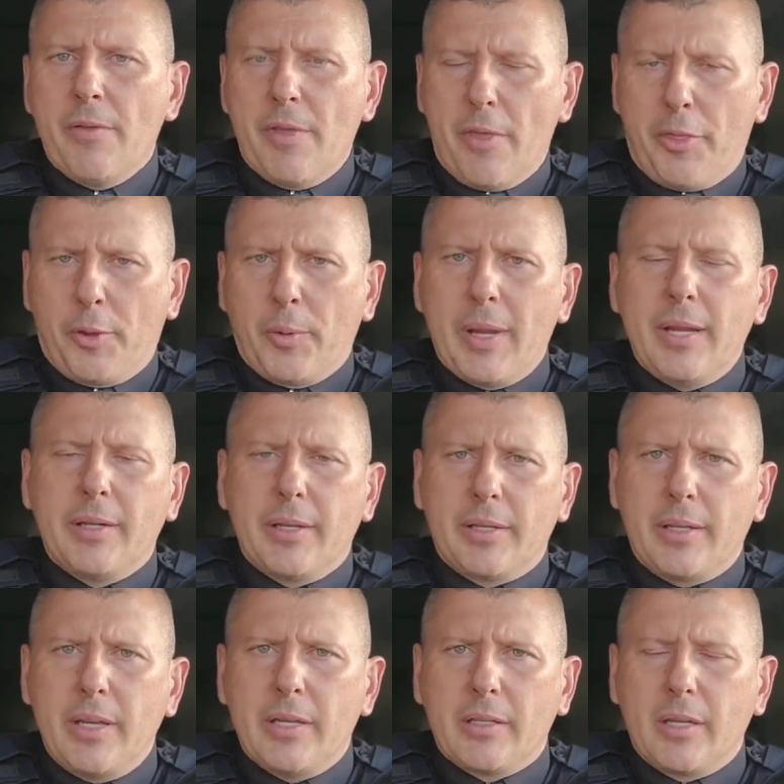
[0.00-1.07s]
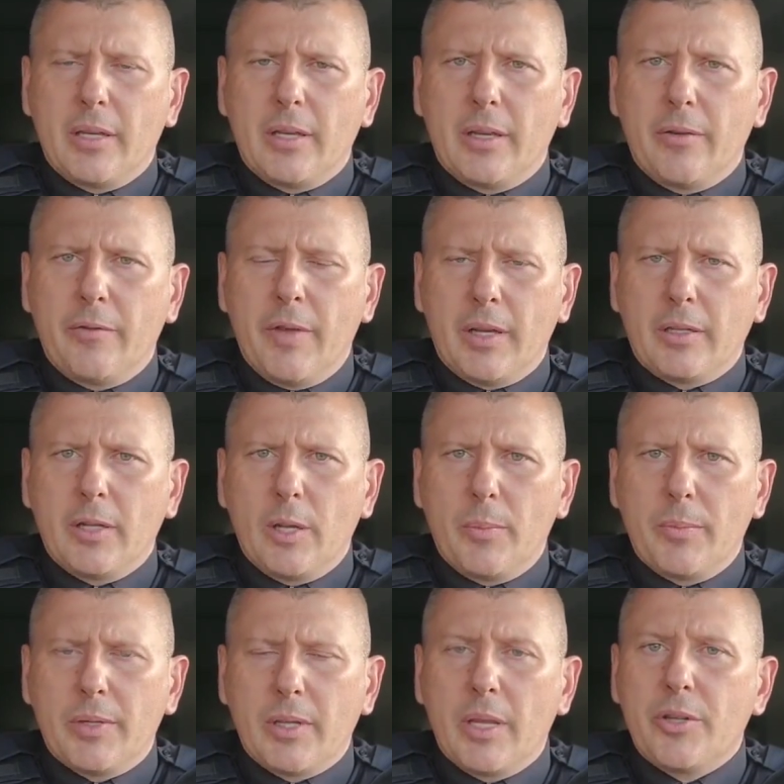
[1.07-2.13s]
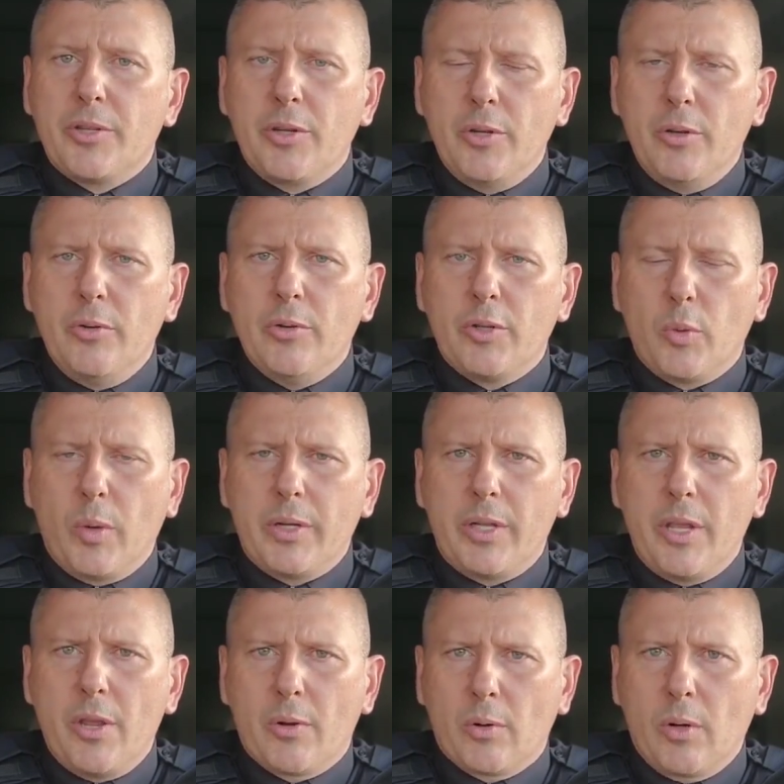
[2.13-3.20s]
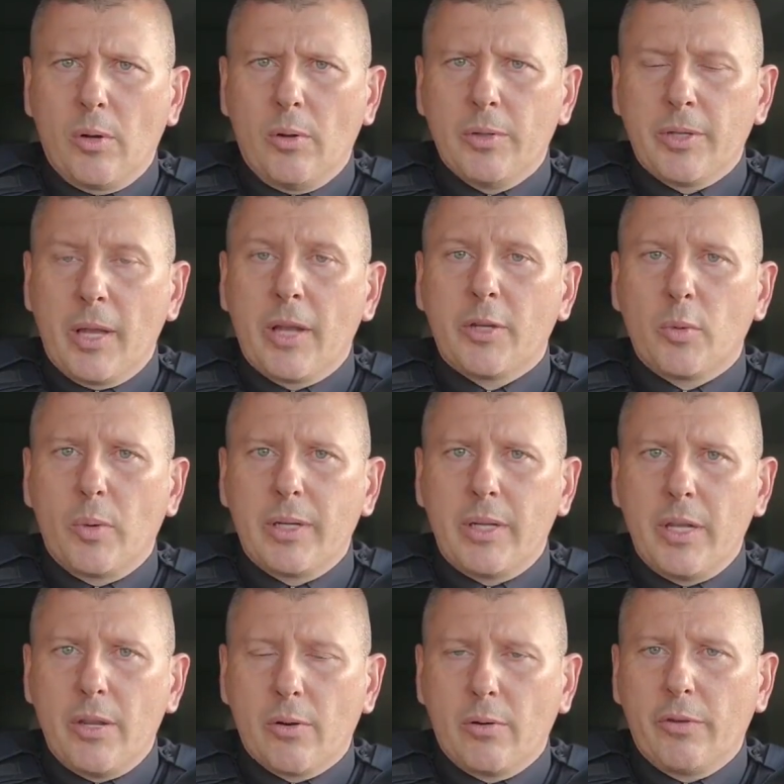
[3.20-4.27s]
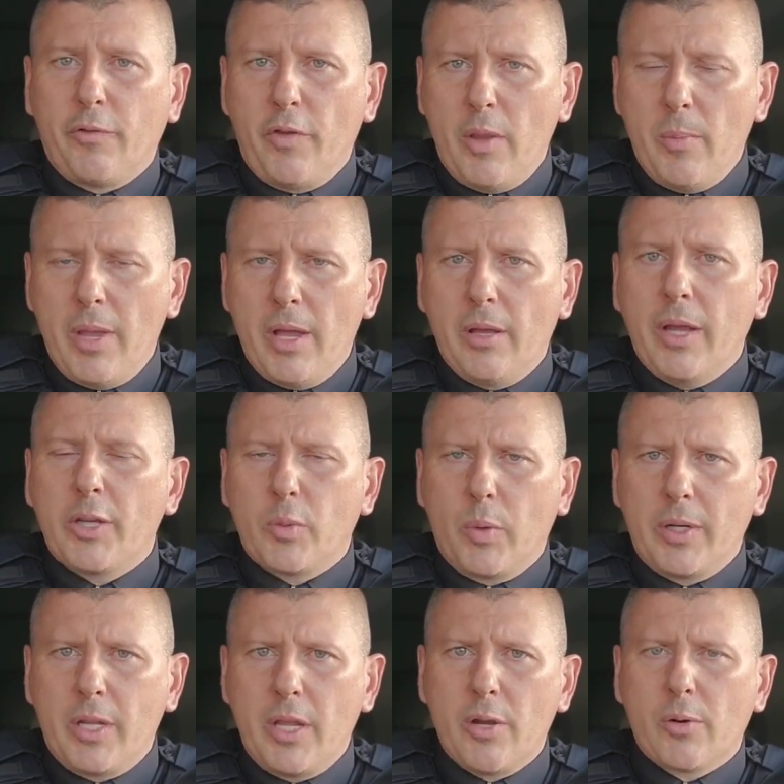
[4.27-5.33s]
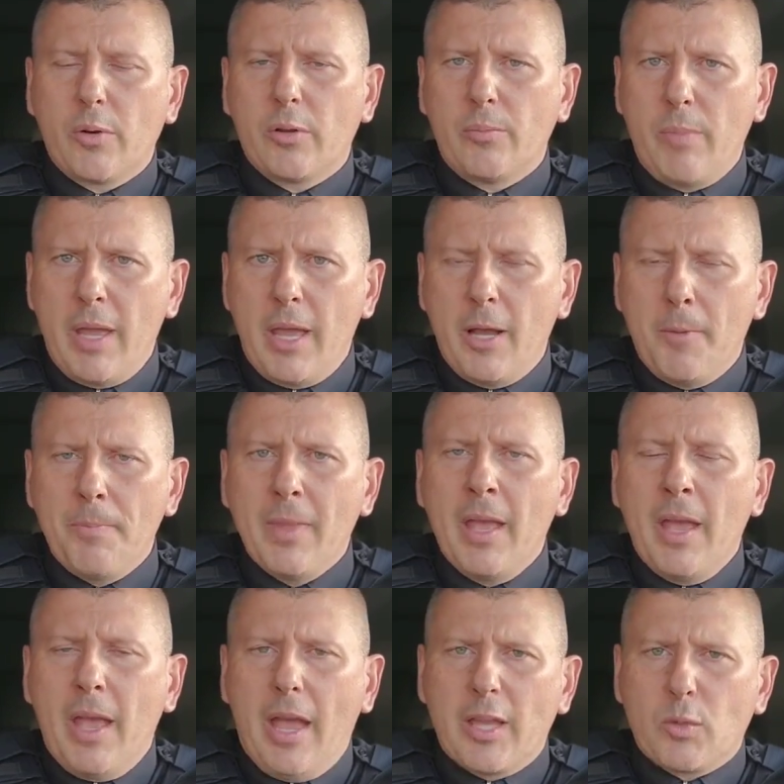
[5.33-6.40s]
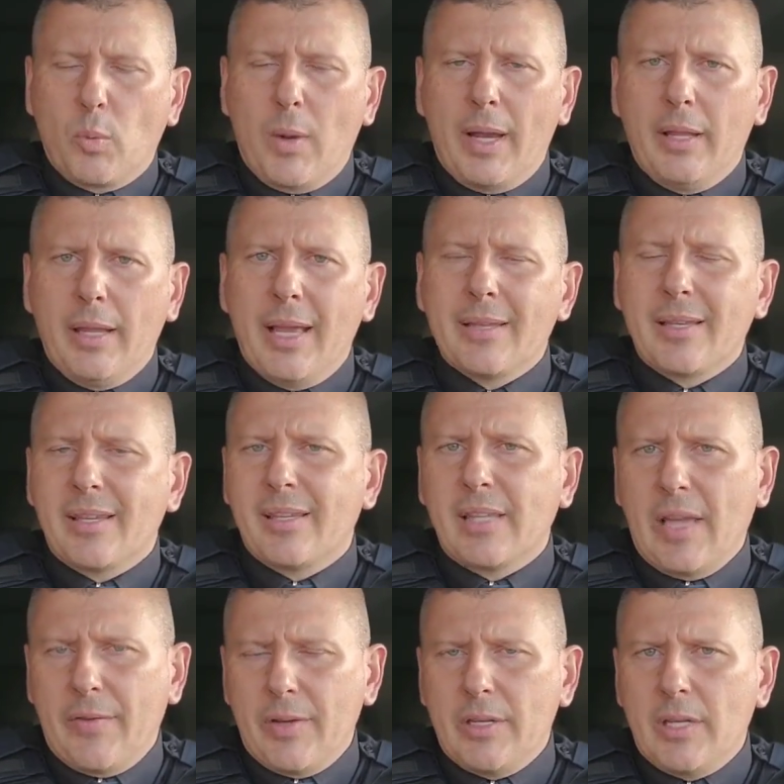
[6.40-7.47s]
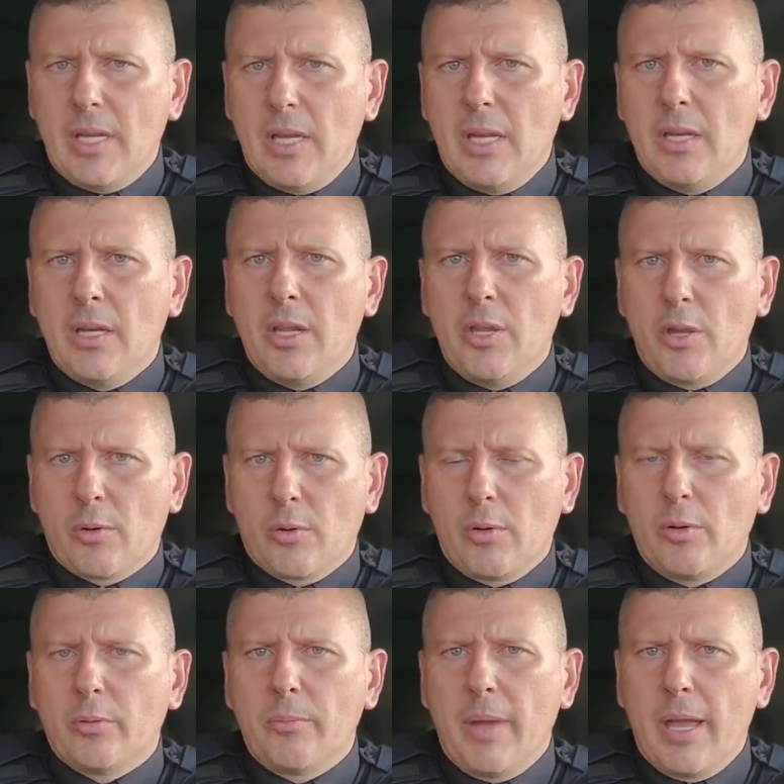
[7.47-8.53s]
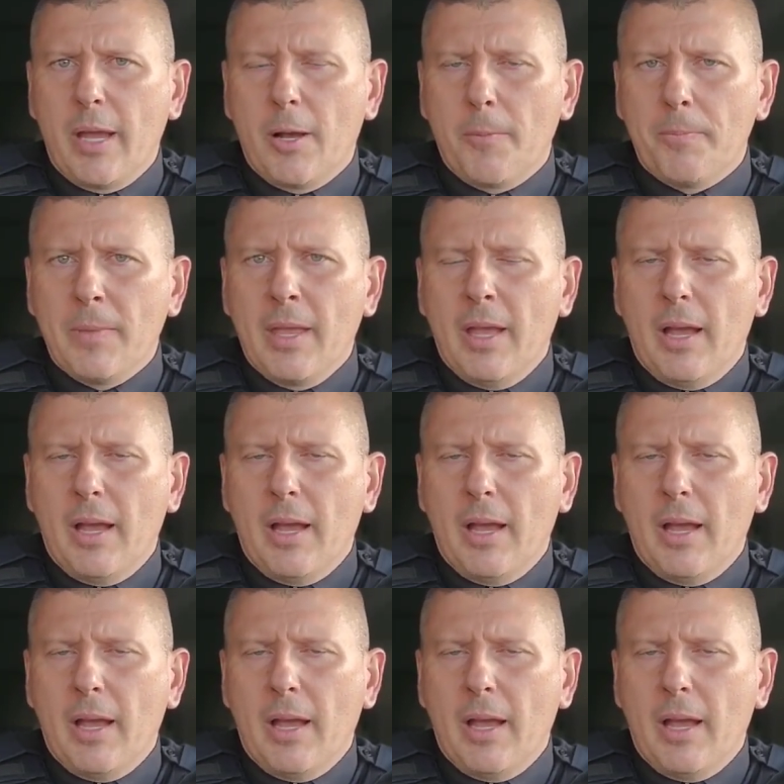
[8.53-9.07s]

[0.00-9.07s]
The three deceased victims, two 20-year-olds, a 20-year-old female, a 20-year-old male, as well as a 17-year-old male.